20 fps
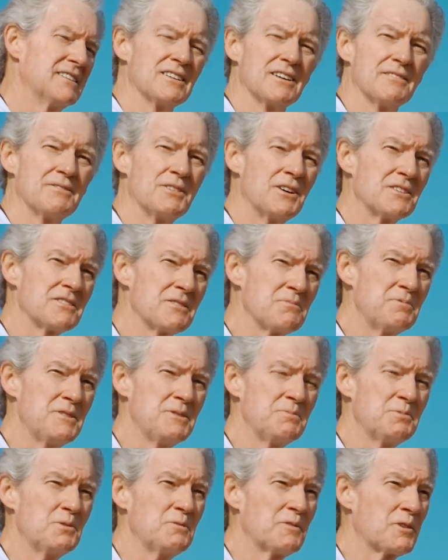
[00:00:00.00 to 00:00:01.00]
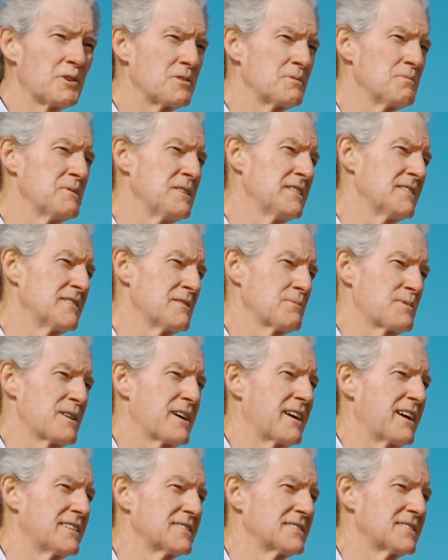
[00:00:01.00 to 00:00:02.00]
of all the people who've hurt me in the
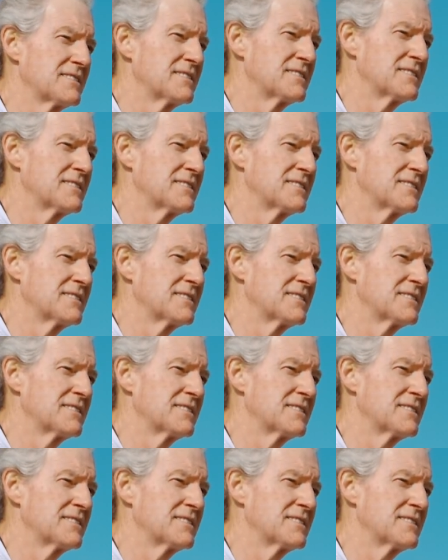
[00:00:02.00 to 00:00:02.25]
past.